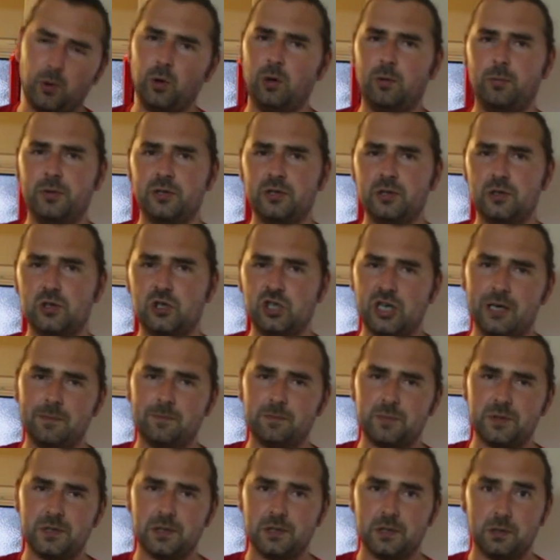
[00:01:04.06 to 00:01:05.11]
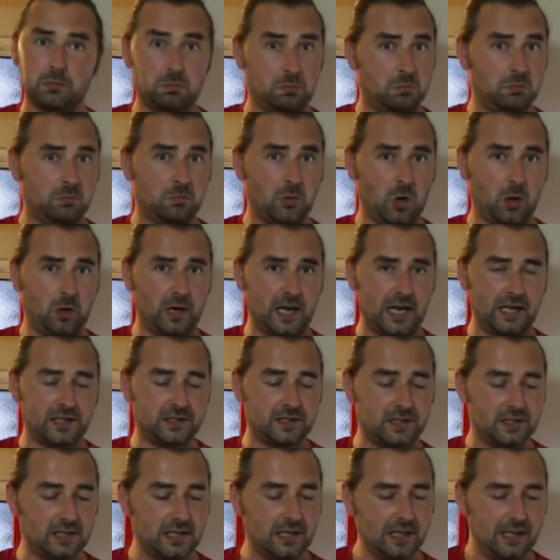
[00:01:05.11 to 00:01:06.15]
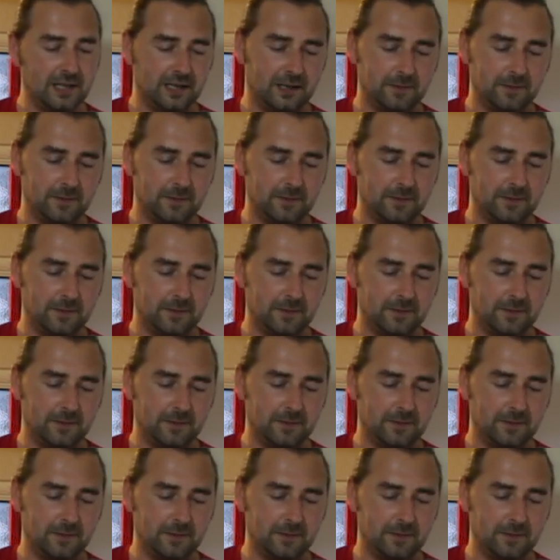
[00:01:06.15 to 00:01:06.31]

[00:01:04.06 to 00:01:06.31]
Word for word: bourbon chips. Oh yes.